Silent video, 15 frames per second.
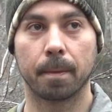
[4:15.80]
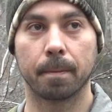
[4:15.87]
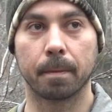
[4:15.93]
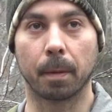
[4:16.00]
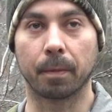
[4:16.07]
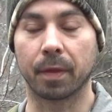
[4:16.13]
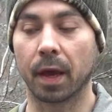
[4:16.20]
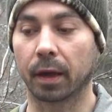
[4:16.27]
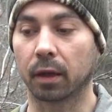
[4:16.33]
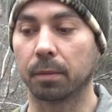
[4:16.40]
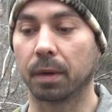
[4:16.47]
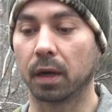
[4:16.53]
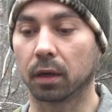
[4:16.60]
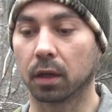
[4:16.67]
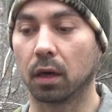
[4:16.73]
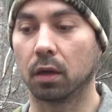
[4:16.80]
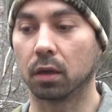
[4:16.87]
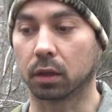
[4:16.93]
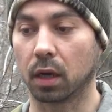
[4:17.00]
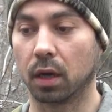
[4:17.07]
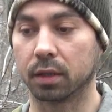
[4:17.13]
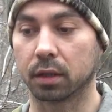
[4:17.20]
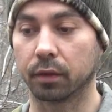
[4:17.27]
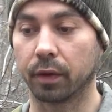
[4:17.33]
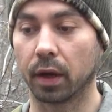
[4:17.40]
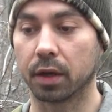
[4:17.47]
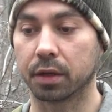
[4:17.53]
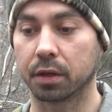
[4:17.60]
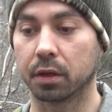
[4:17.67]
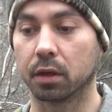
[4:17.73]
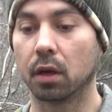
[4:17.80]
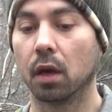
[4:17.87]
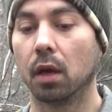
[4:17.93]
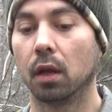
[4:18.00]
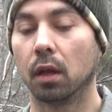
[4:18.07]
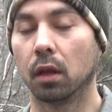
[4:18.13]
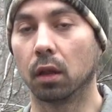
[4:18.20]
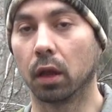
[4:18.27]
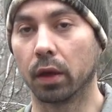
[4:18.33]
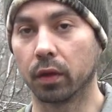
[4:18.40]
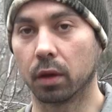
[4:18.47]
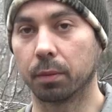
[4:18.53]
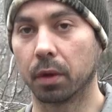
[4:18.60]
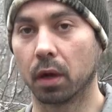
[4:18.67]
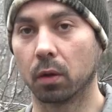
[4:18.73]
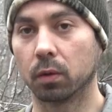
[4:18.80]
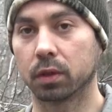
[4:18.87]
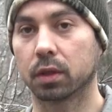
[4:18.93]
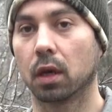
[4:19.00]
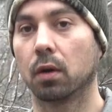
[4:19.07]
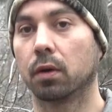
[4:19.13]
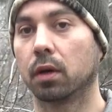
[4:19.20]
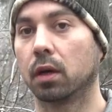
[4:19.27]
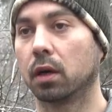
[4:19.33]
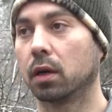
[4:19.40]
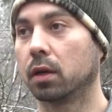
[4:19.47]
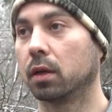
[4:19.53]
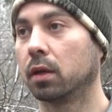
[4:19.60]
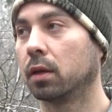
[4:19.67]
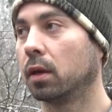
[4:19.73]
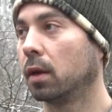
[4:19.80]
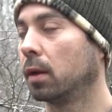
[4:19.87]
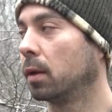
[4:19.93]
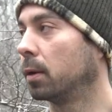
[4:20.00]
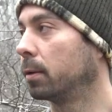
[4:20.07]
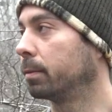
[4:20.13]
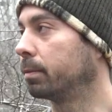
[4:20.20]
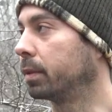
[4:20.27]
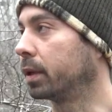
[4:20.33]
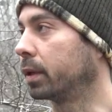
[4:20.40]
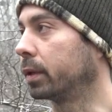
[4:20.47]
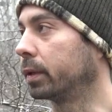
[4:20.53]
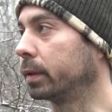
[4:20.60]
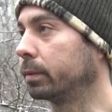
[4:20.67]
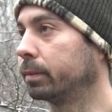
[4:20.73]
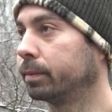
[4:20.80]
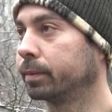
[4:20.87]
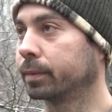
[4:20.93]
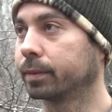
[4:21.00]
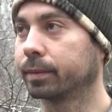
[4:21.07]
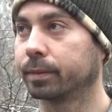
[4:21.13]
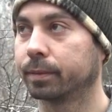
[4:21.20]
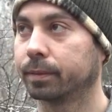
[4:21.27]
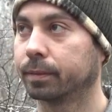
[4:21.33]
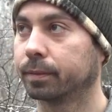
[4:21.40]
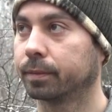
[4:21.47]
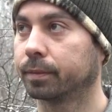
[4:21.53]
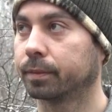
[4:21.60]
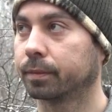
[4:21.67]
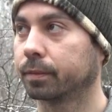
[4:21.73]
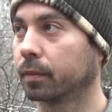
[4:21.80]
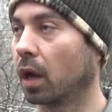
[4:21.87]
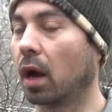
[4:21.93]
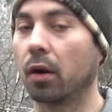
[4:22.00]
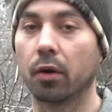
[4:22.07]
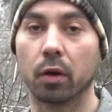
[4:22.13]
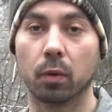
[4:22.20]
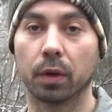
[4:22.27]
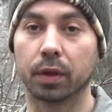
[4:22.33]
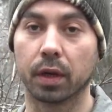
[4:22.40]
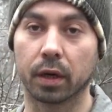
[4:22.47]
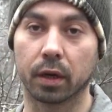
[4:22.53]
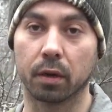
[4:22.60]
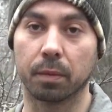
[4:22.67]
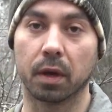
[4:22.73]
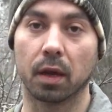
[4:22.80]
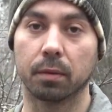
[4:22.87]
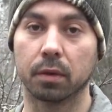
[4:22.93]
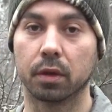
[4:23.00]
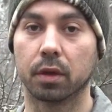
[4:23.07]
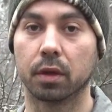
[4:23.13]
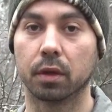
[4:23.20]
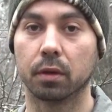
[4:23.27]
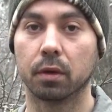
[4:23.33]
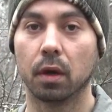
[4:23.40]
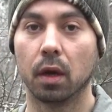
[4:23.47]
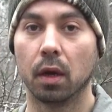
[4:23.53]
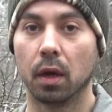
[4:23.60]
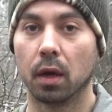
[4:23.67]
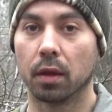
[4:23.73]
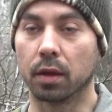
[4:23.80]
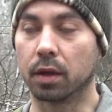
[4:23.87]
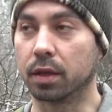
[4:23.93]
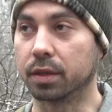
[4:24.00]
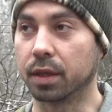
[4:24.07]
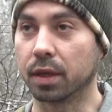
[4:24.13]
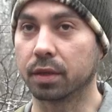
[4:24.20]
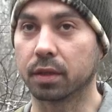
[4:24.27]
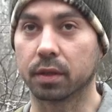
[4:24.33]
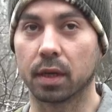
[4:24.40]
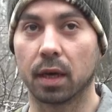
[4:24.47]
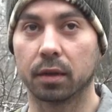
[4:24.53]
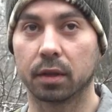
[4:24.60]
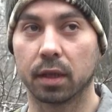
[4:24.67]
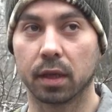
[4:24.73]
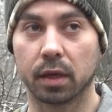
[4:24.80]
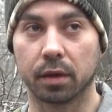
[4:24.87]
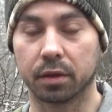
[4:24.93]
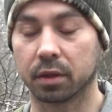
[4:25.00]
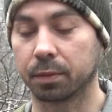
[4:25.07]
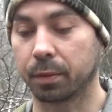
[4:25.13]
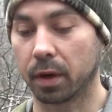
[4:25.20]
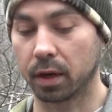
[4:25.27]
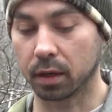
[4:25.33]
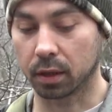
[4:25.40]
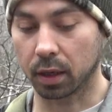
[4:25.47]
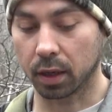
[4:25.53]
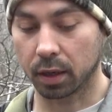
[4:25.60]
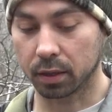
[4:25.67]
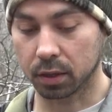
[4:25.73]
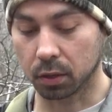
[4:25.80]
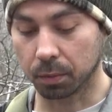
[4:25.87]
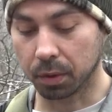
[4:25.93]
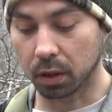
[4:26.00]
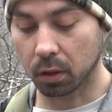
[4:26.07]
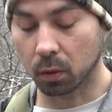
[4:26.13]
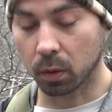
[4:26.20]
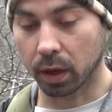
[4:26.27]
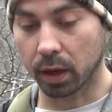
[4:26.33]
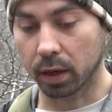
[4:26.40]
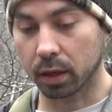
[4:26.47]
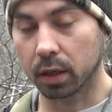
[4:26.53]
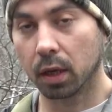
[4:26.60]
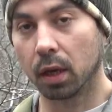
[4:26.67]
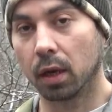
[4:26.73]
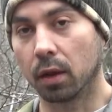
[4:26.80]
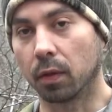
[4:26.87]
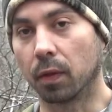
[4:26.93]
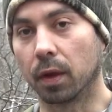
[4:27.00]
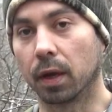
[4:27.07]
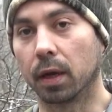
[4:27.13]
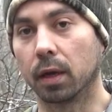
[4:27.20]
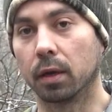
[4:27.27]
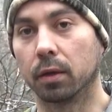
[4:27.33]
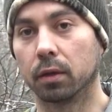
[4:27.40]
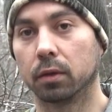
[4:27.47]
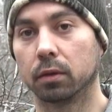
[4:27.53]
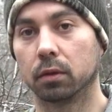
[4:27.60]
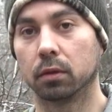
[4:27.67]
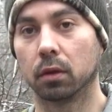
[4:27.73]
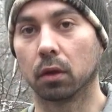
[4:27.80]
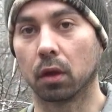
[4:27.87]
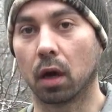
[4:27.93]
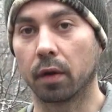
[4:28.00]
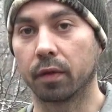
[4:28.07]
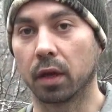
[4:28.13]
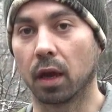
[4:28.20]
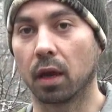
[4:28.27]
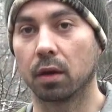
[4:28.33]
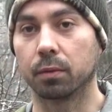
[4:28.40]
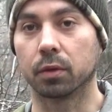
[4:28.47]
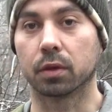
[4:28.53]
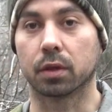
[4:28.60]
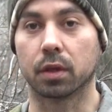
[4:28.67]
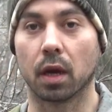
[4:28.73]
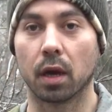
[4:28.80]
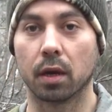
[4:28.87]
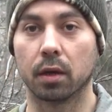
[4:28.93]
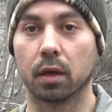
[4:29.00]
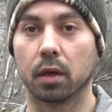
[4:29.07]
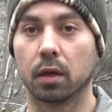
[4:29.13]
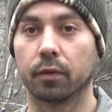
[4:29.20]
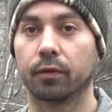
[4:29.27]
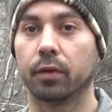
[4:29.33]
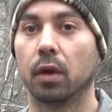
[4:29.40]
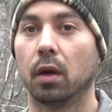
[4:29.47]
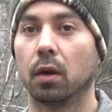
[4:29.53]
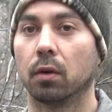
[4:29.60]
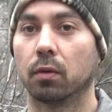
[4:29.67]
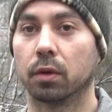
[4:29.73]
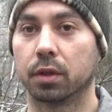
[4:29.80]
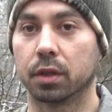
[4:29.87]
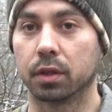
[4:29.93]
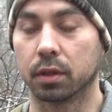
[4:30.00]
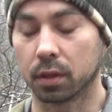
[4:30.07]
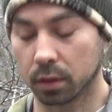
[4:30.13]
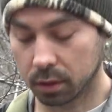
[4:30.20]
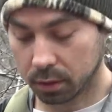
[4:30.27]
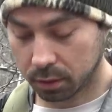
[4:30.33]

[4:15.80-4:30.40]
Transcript: I'm thinking about calling conservation, letting them know what's going on, but I don't know what they're going to be able to do. The disease is out there and it's spreading, guys, so be aware that a lot of the animals are dying off, which is